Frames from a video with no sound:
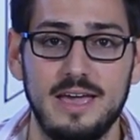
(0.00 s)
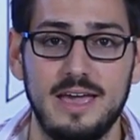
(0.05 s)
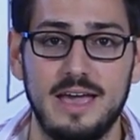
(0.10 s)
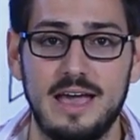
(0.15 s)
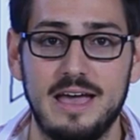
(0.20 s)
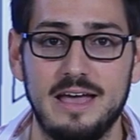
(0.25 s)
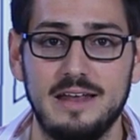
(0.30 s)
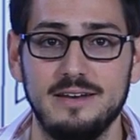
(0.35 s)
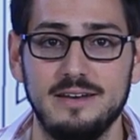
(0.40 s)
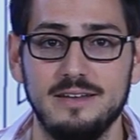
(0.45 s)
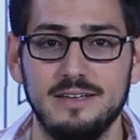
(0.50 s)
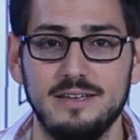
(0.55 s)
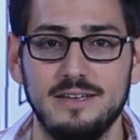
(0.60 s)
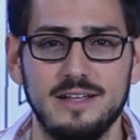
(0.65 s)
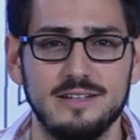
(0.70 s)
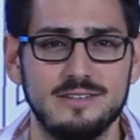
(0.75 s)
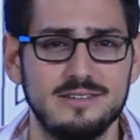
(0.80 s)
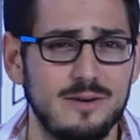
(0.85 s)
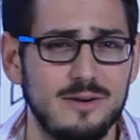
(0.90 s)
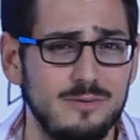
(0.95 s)
And
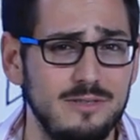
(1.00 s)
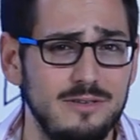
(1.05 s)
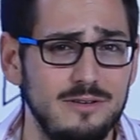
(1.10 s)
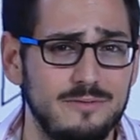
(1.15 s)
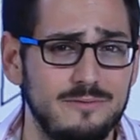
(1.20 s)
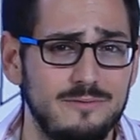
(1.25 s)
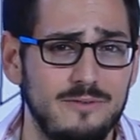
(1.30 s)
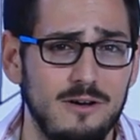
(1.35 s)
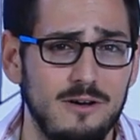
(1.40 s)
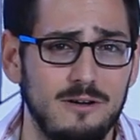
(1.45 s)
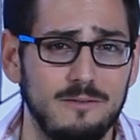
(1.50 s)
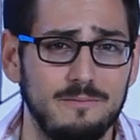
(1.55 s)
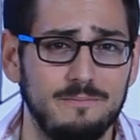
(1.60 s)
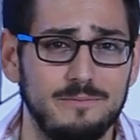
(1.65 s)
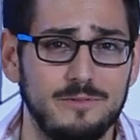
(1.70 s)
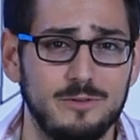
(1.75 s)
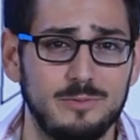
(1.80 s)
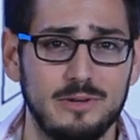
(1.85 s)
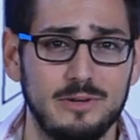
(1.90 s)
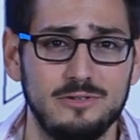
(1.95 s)
it's not really your
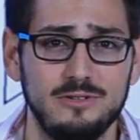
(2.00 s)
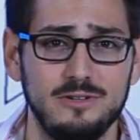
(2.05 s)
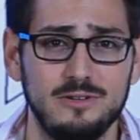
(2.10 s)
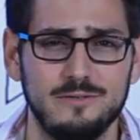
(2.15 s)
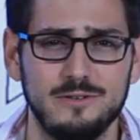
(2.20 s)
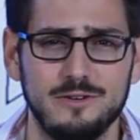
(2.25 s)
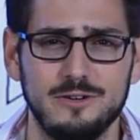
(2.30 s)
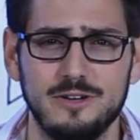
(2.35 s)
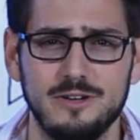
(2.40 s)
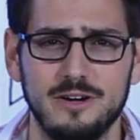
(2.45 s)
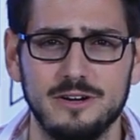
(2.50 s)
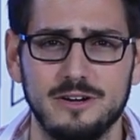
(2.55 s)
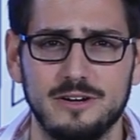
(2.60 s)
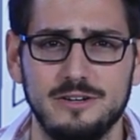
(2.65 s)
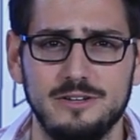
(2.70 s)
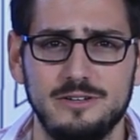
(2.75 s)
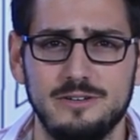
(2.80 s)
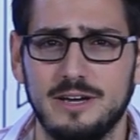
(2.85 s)
fault, especially if you're younger.